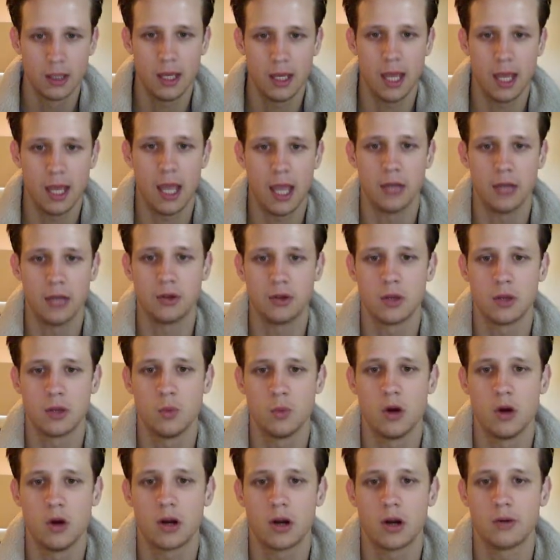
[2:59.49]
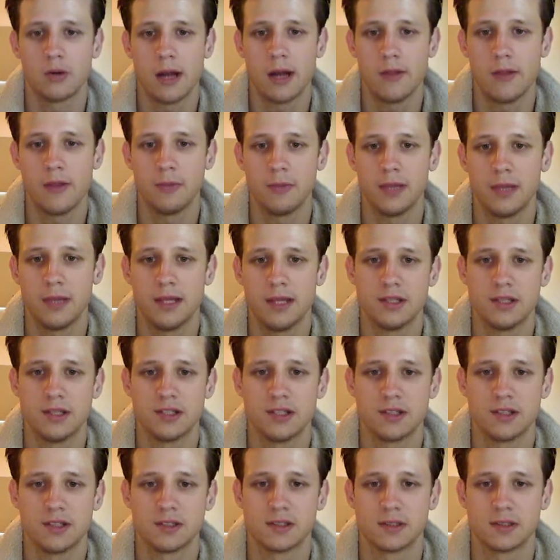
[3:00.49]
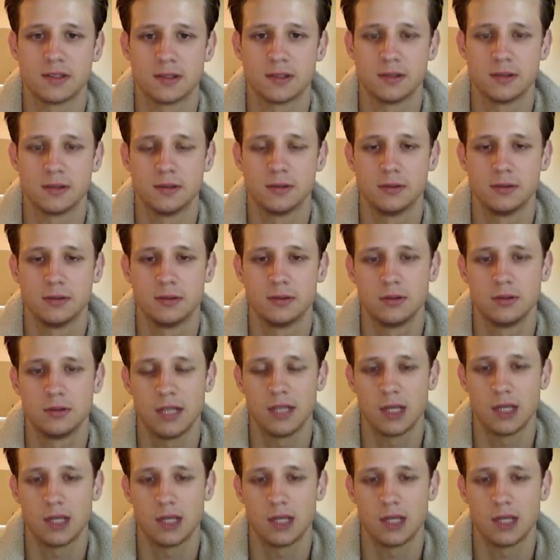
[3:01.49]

And you can walk around the planet just like you